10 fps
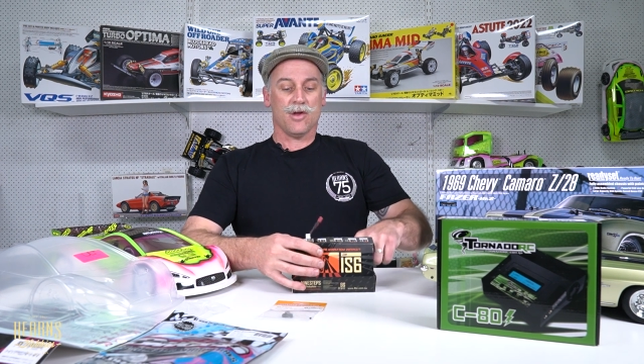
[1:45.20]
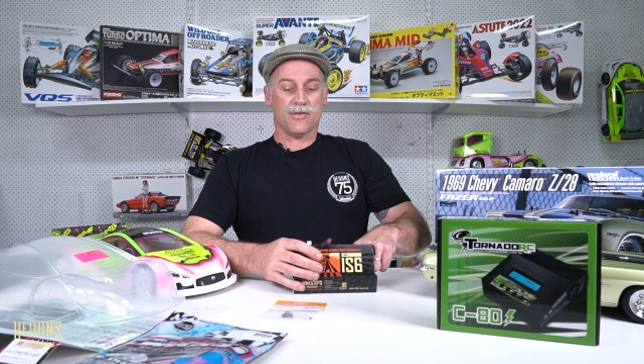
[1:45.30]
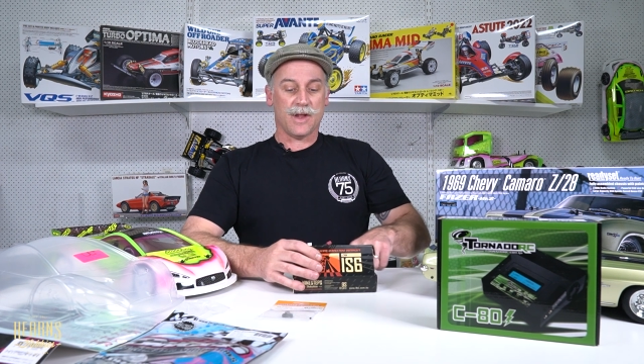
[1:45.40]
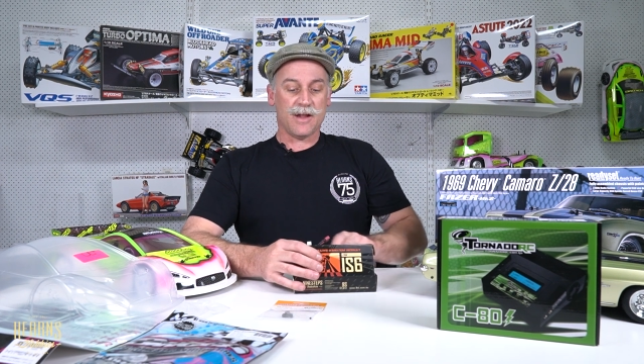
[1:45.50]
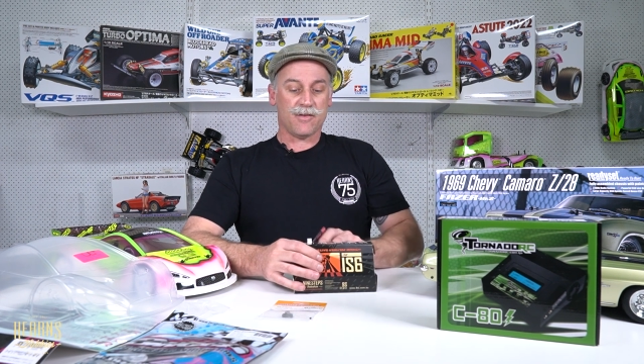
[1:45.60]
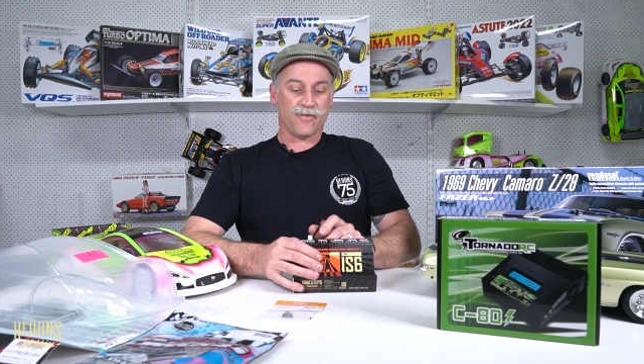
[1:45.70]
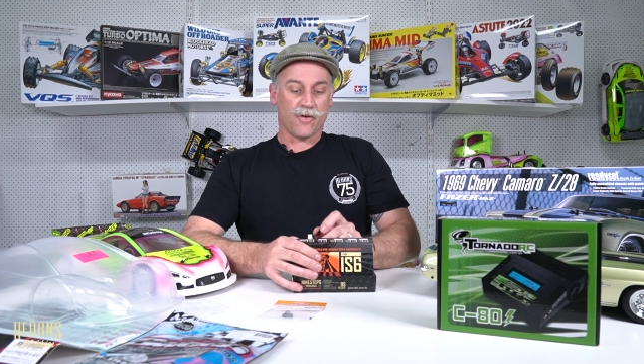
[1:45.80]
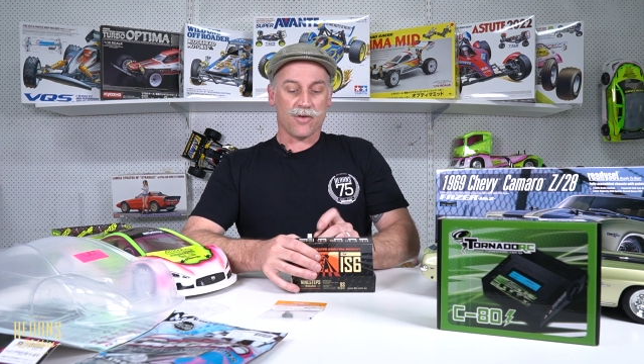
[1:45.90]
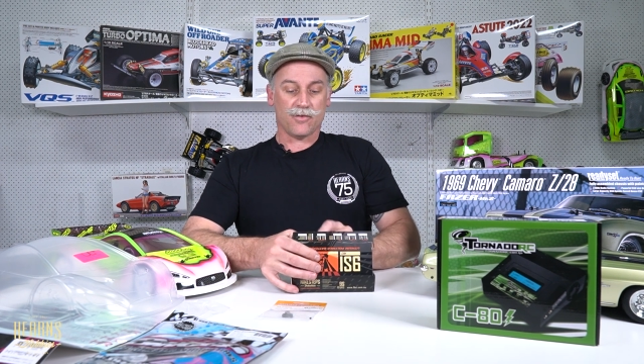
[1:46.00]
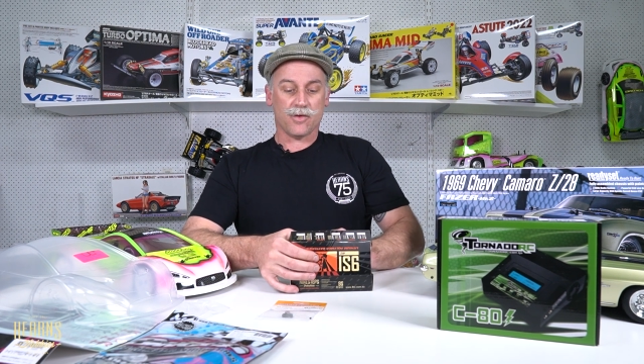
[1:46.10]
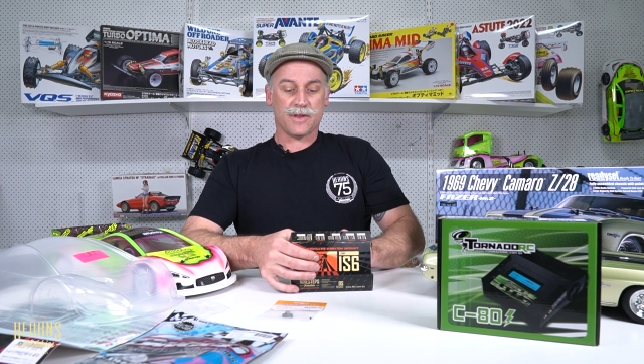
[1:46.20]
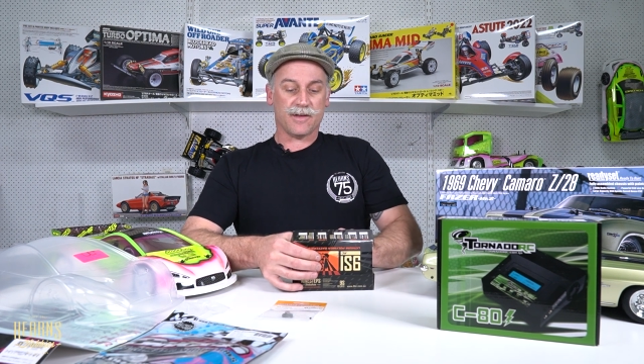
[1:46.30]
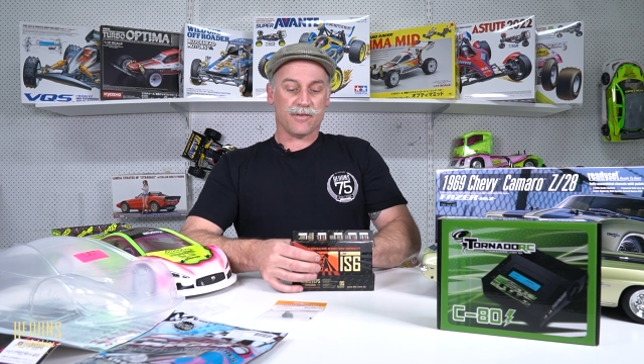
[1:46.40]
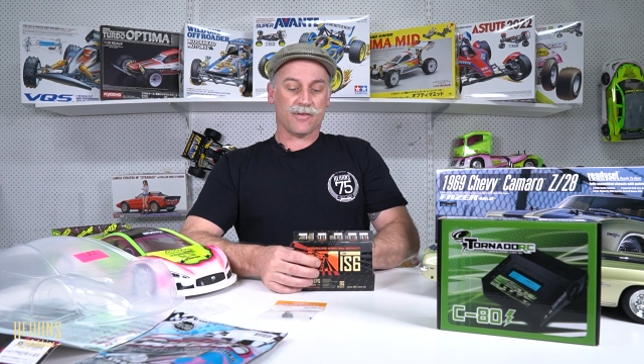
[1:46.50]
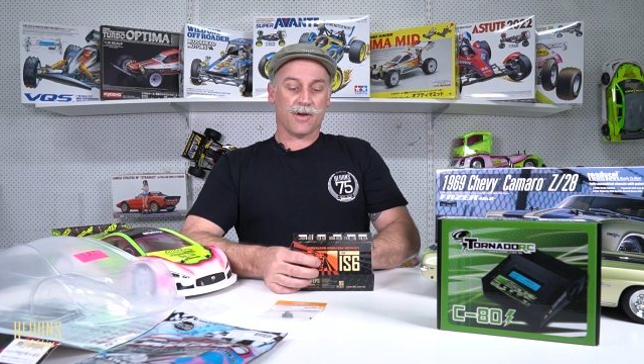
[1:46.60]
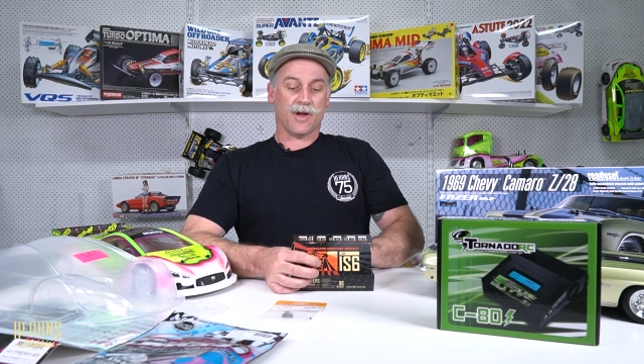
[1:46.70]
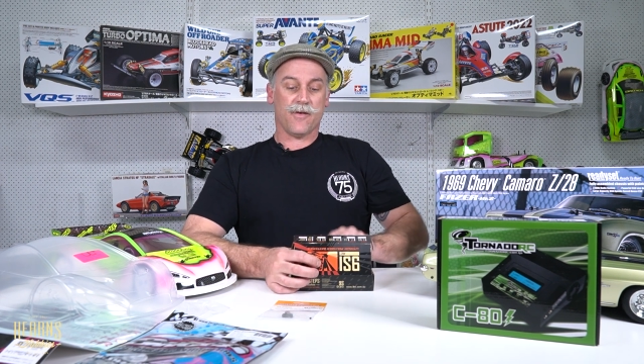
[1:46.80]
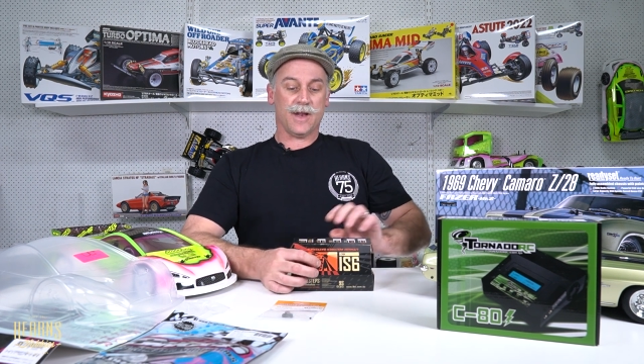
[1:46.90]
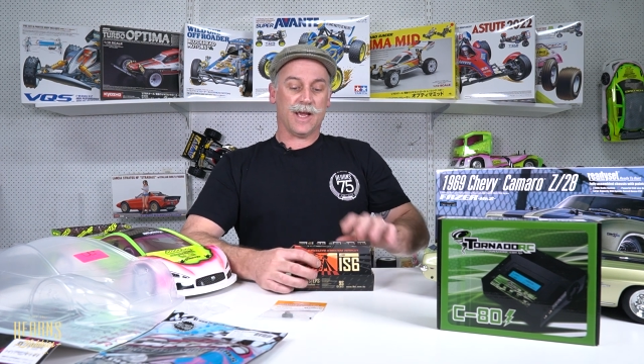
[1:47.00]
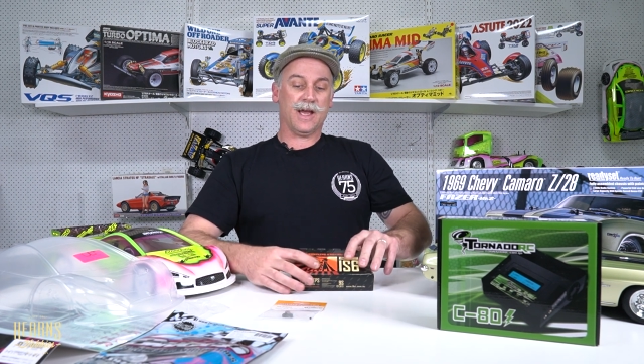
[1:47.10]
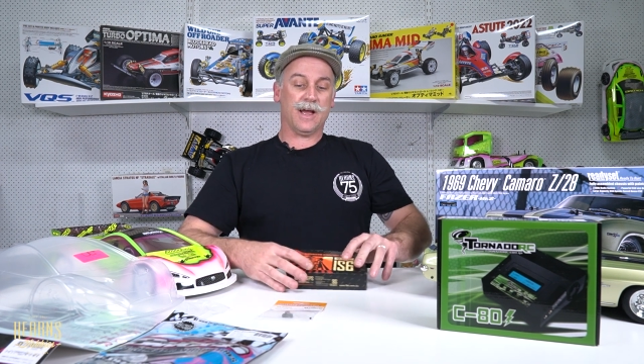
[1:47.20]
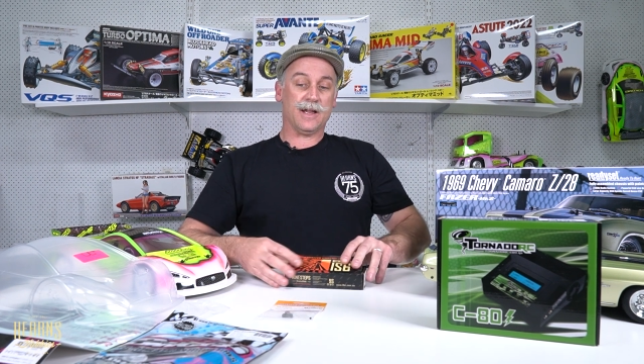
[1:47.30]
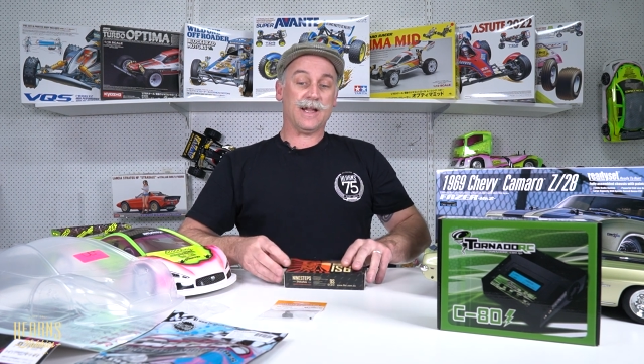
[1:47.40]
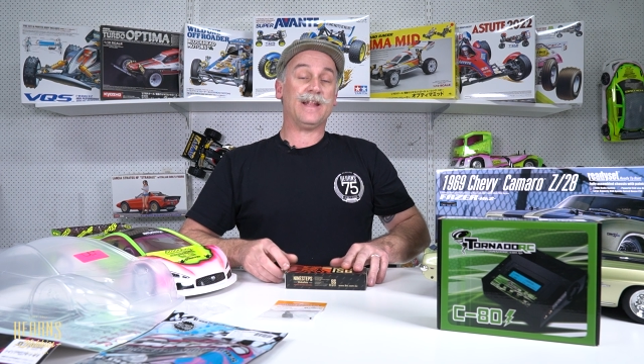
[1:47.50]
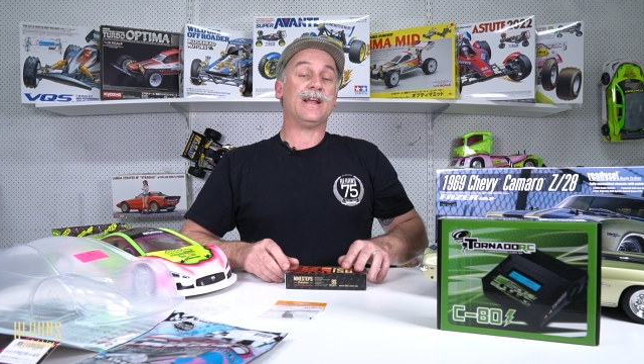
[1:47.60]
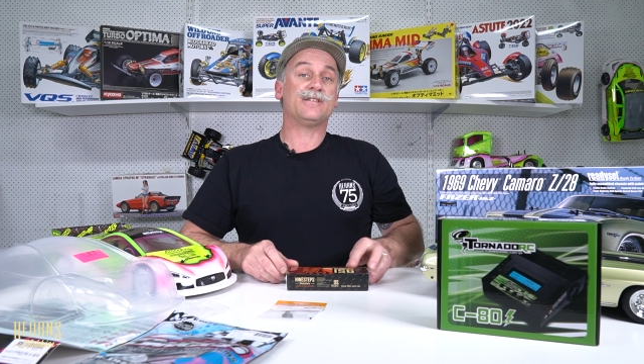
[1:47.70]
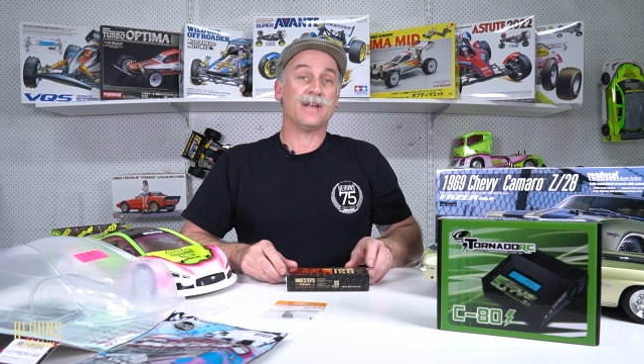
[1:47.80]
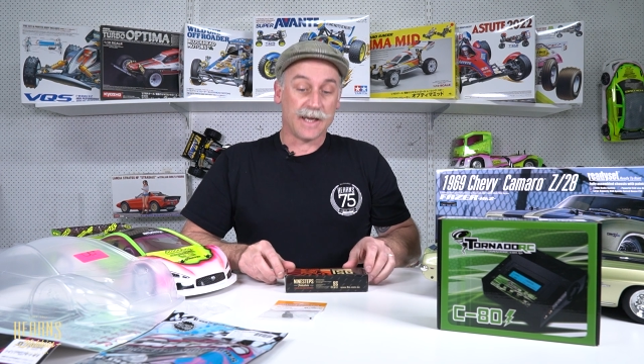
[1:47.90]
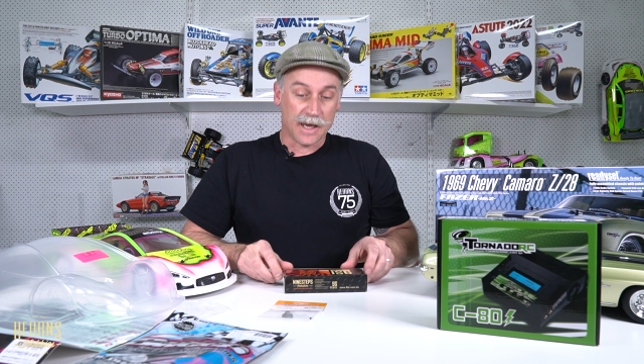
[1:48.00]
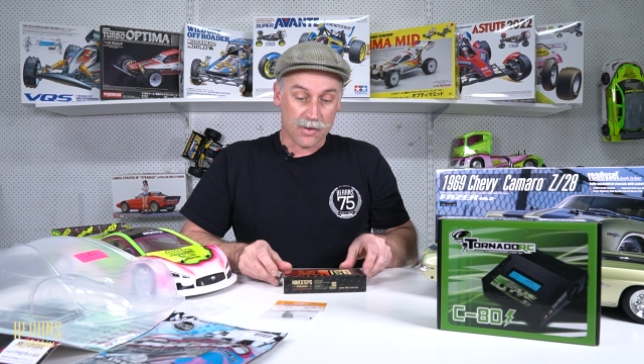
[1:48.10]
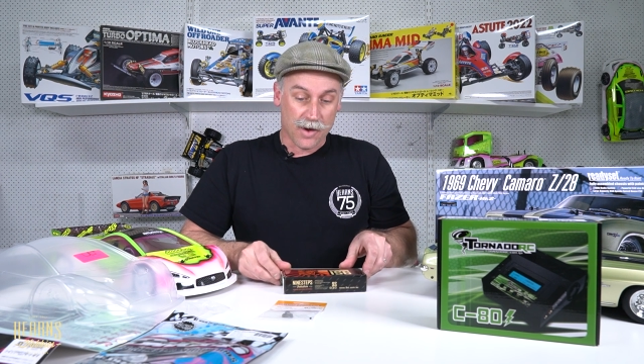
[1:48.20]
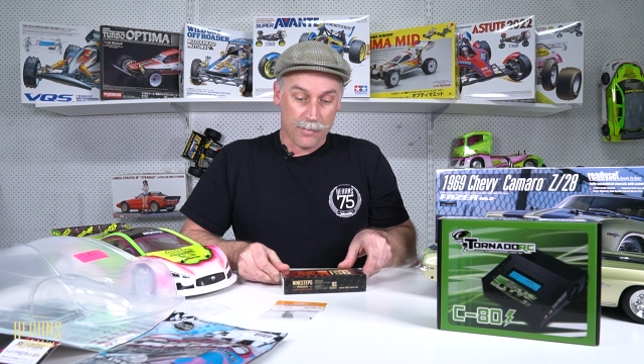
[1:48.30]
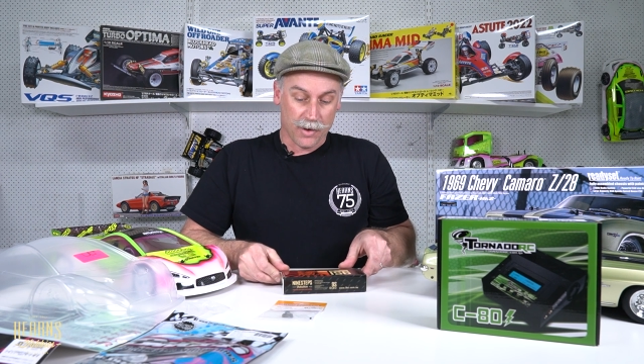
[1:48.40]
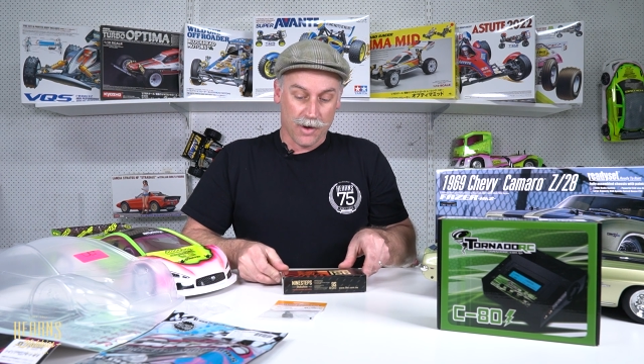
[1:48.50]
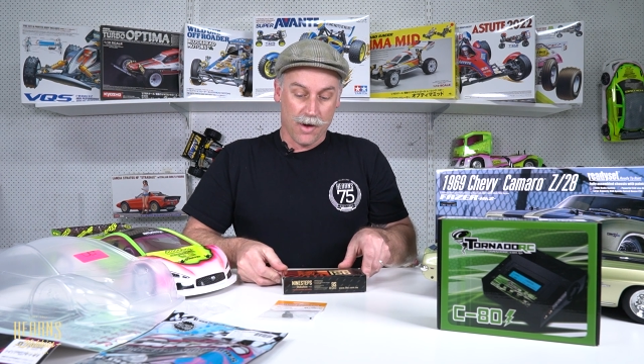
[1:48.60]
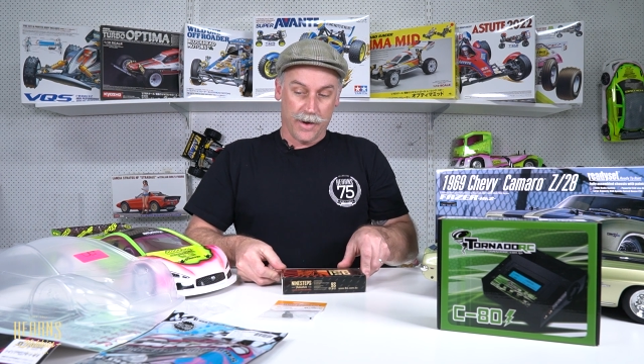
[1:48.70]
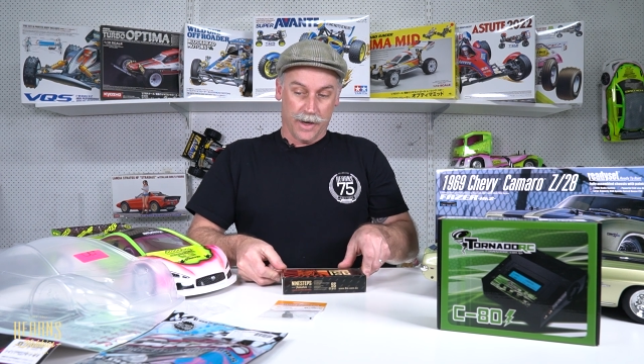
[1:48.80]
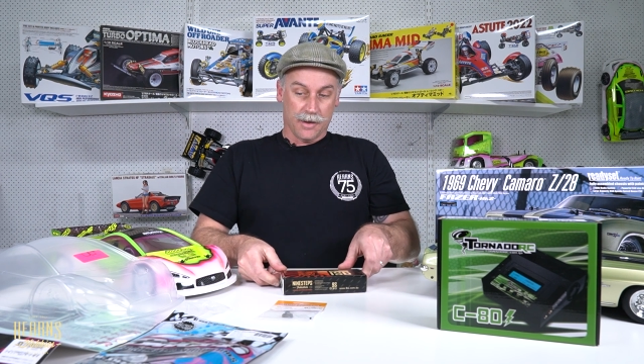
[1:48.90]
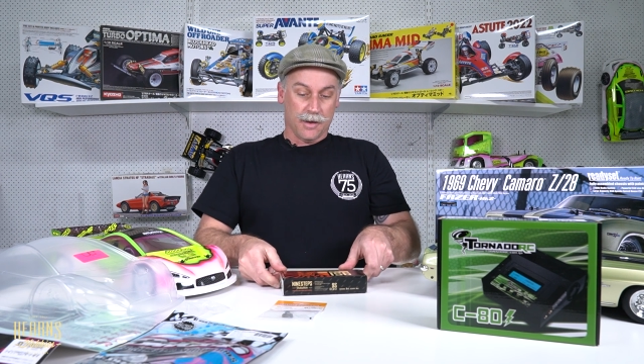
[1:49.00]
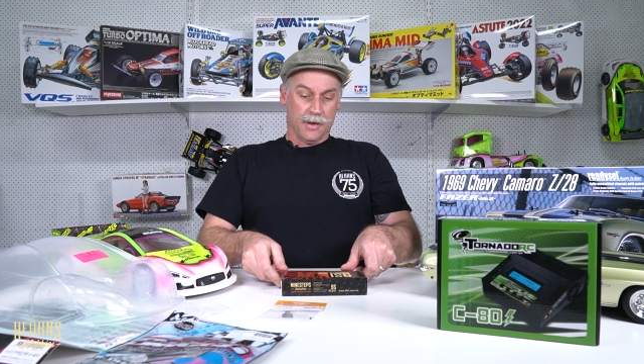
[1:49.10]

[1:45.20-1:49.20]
So that's the first two things that's going to go in the kit. Now that's going to get you up and going.